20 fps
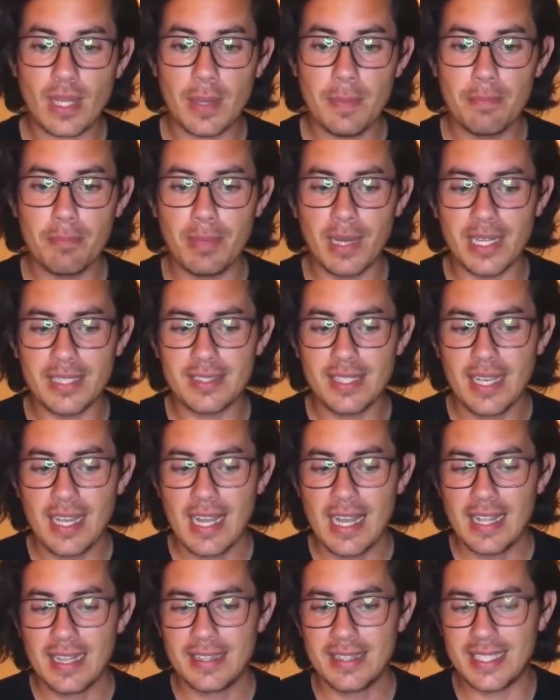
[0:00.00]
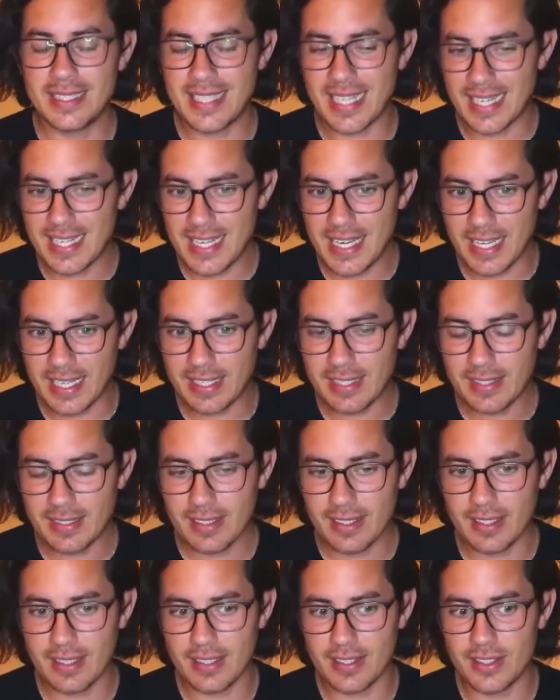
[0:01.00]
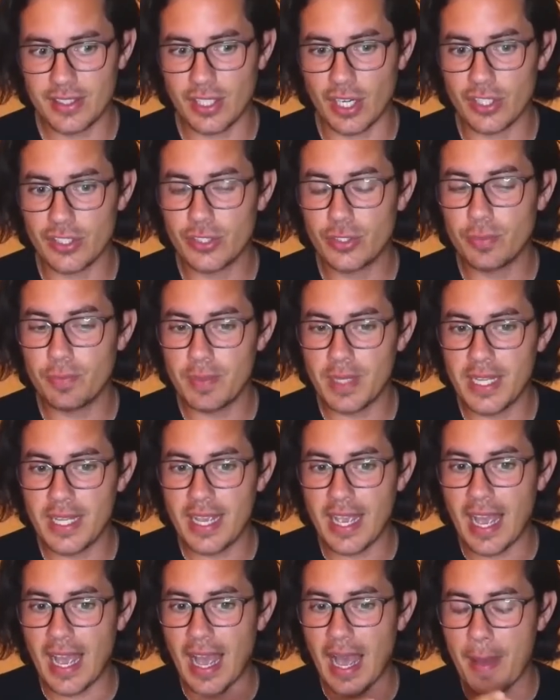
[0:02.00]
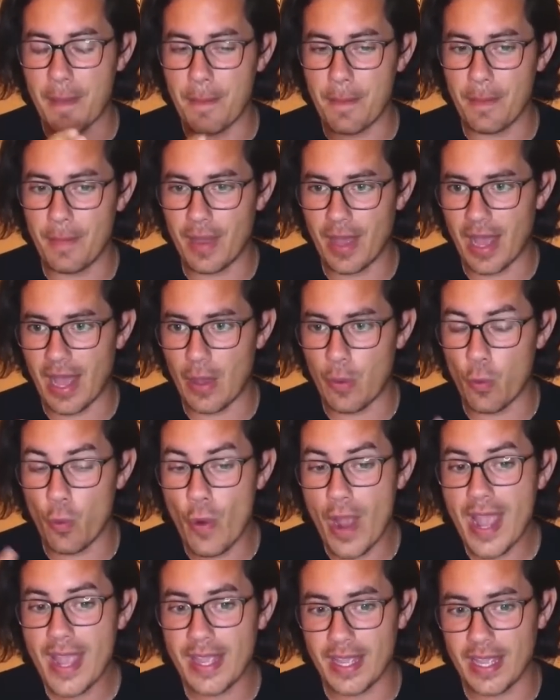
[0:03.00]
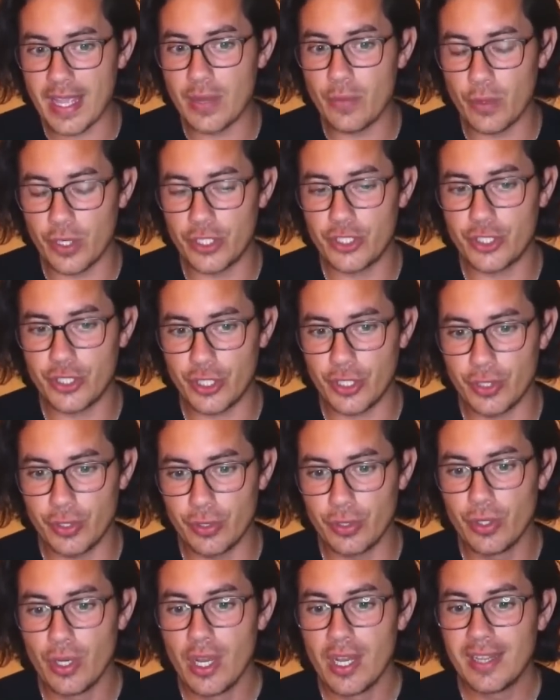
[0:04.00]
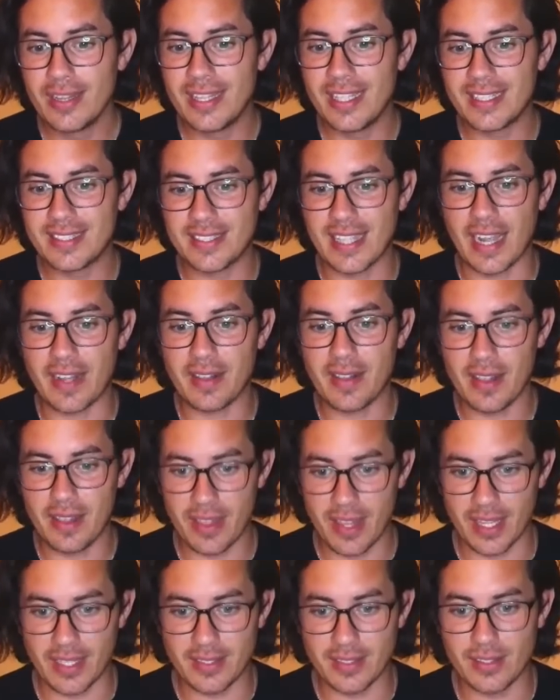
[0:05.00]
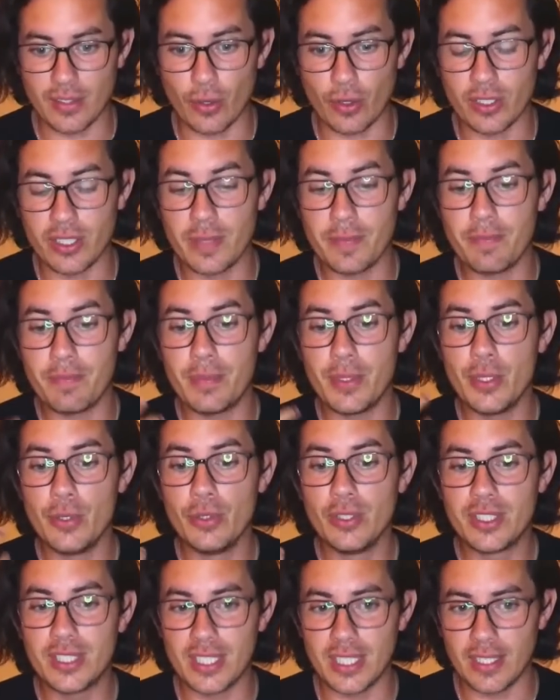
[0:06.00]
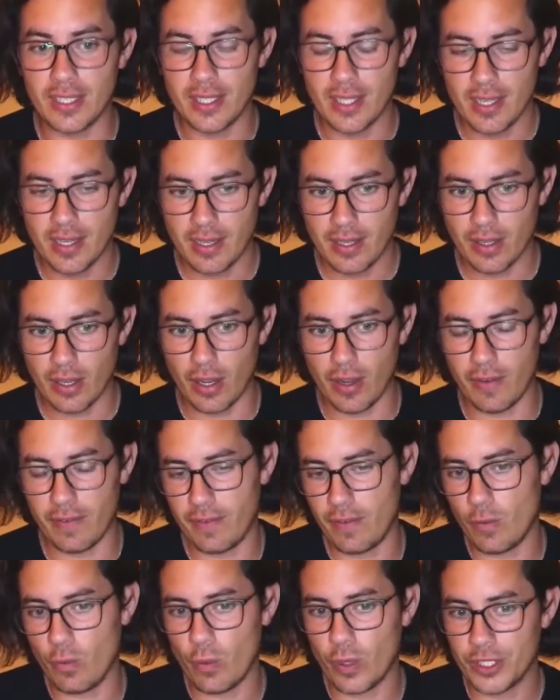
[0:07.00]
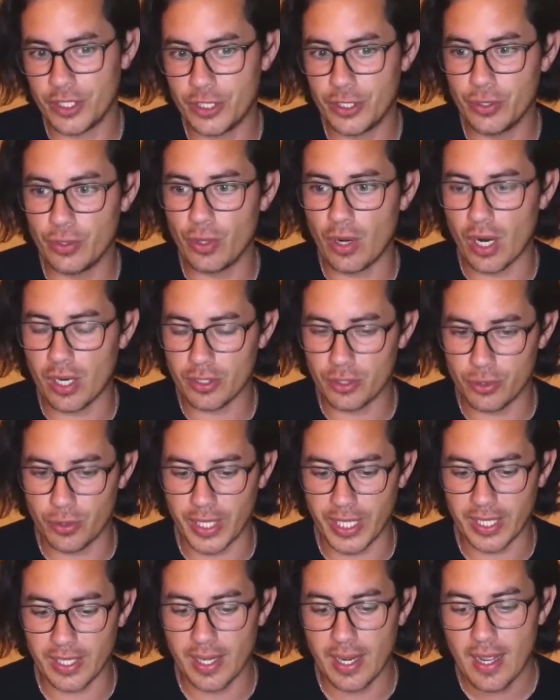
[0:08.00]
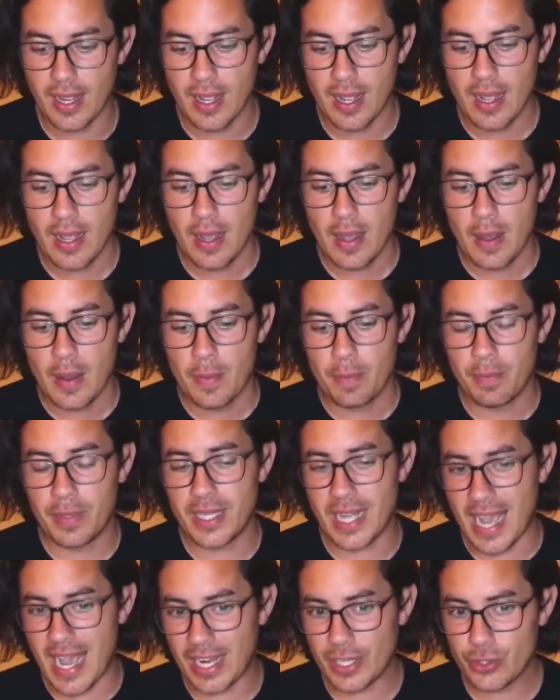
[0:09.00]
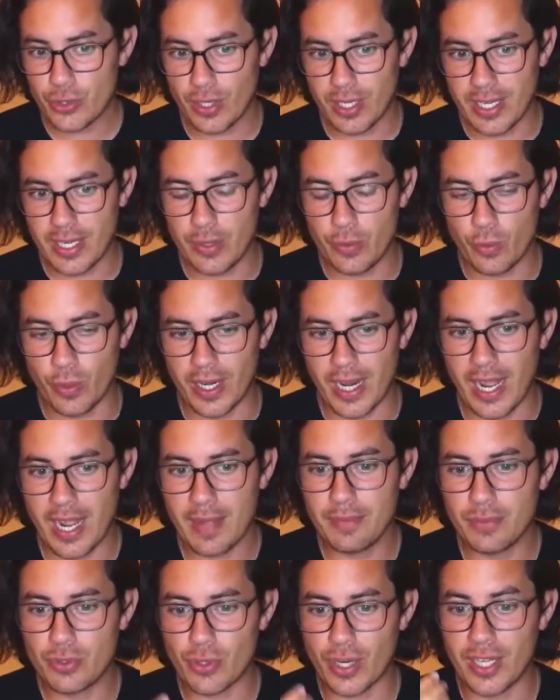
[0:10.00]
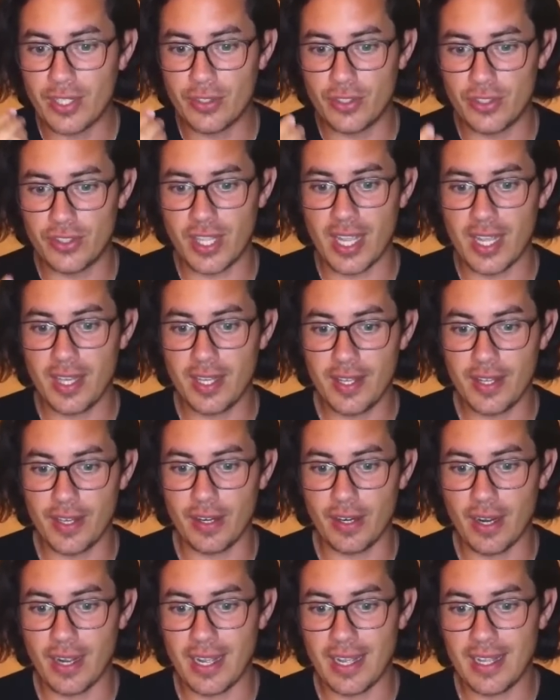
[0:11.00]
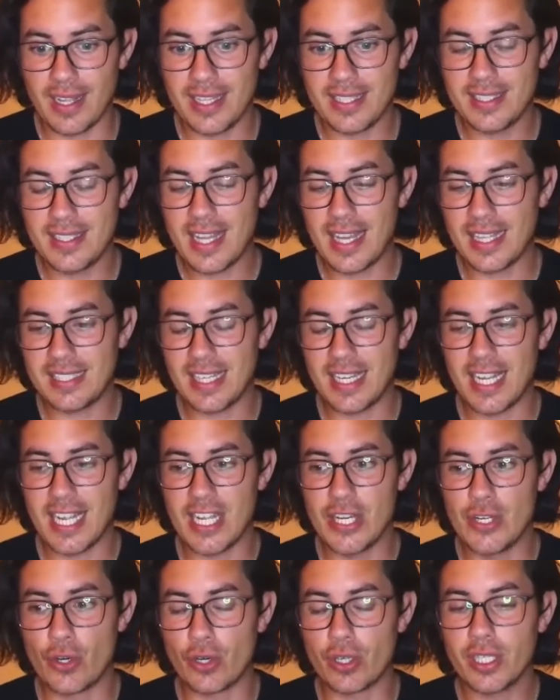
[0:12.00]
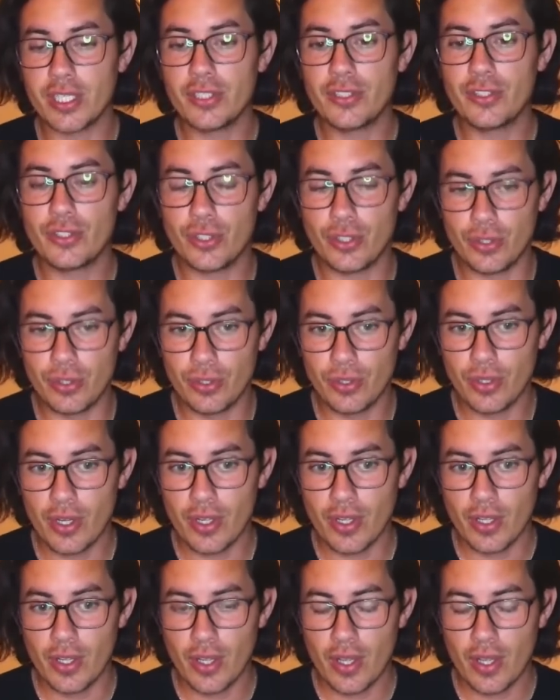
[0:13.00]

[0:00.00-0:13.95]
But the technique starts to be a way in which you design the things or the beauty of what you are doing. But actually, what I am trying to say here is that in order to